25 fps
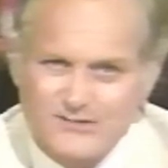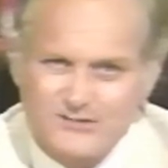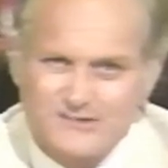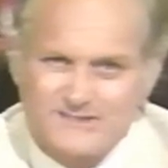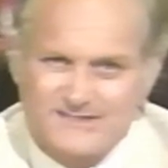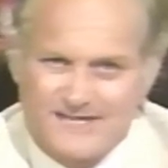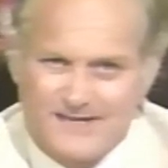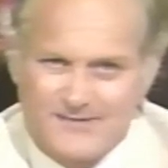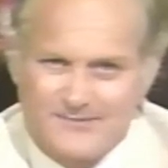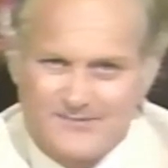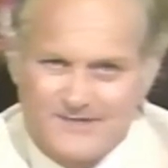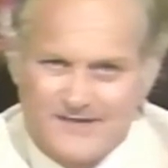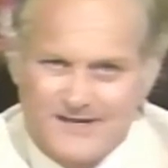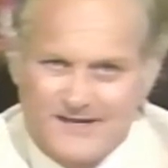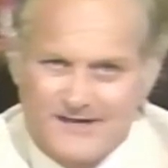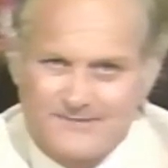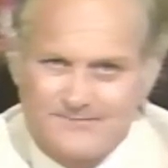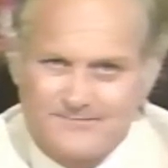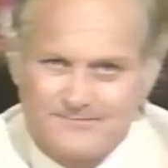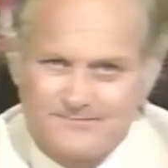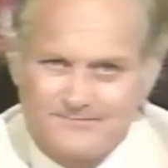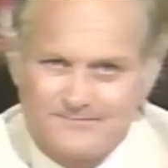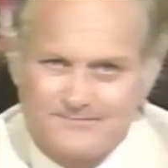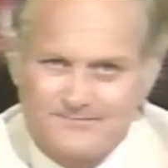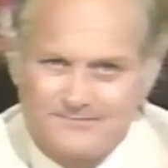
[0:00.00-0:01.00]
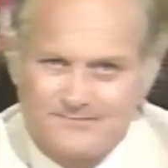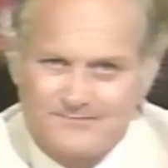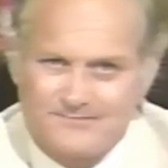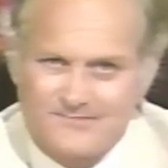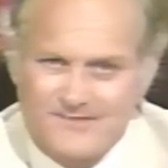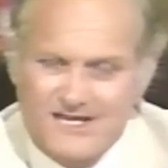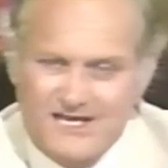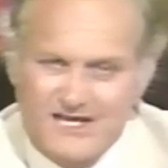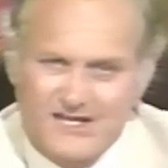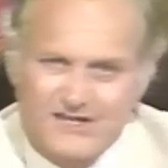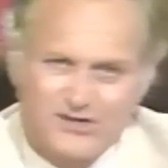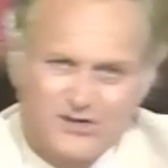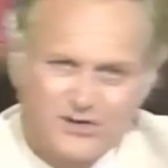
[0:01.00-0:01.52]
something,
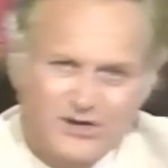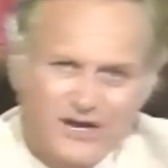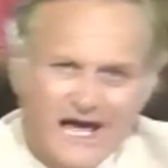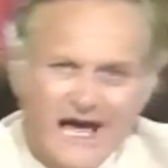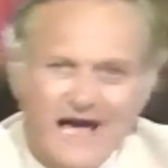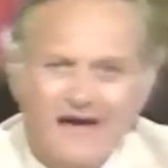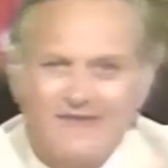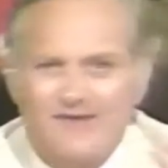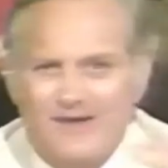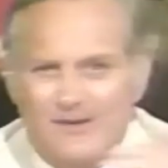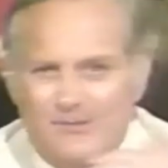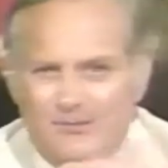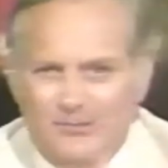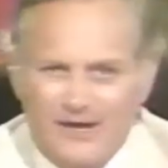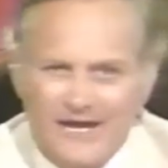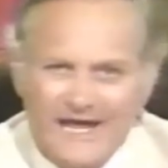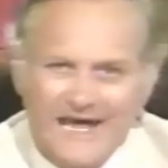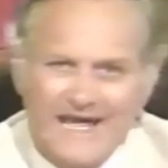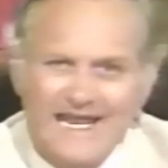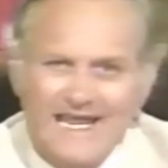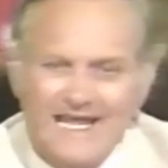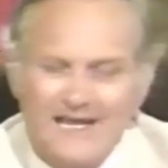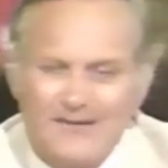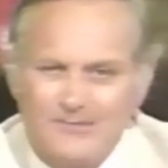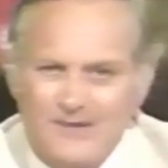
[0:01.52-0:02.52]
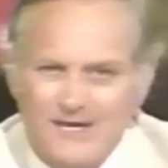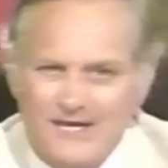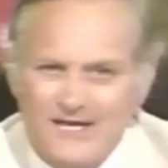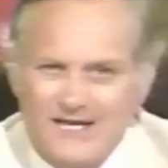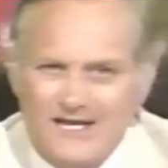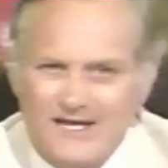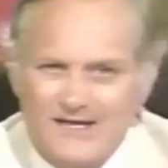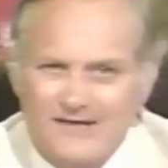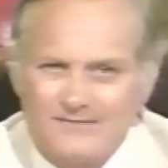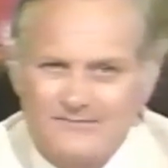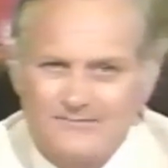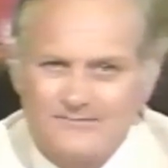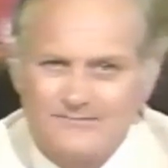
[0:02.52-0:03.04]
and you'll have a planning
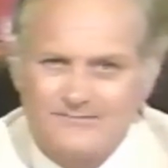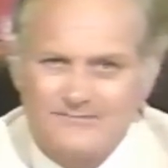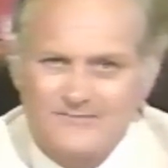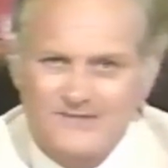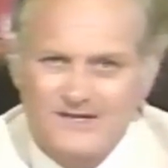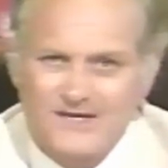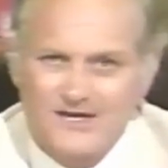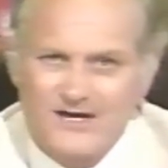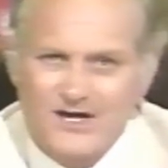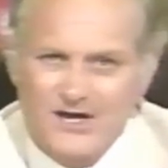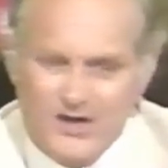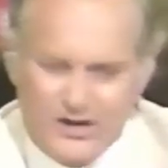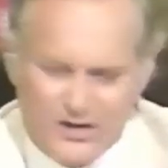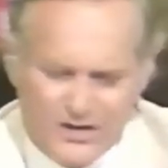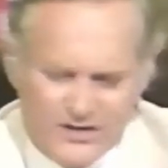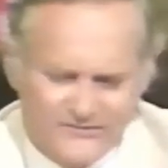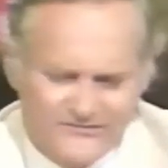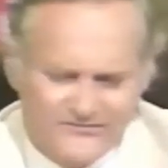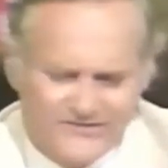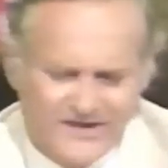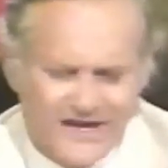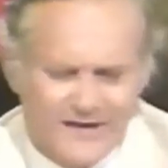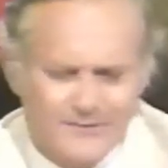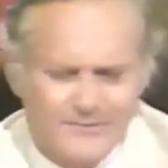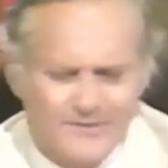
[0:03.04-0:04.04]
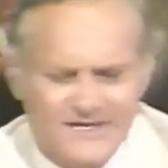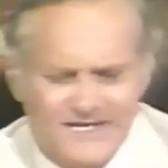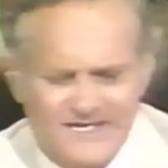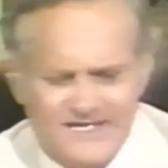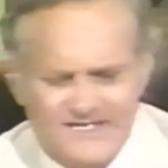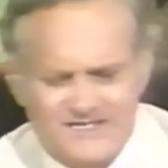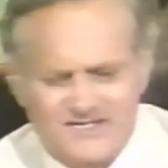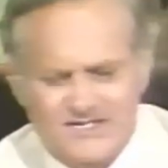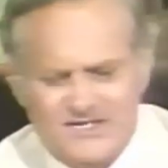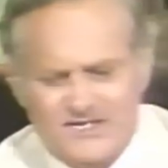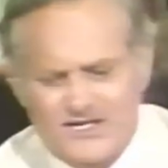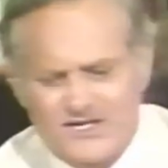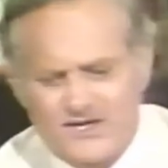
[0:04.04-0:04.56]
meeting, or a family is
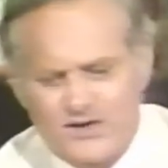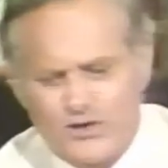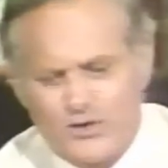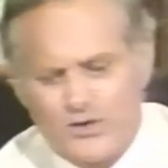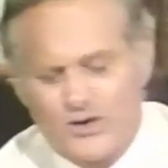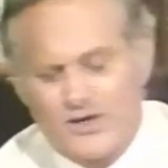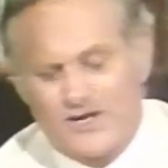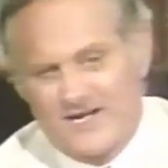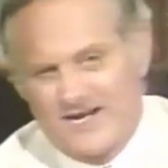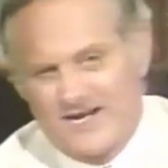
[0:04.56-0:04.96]
going to go on an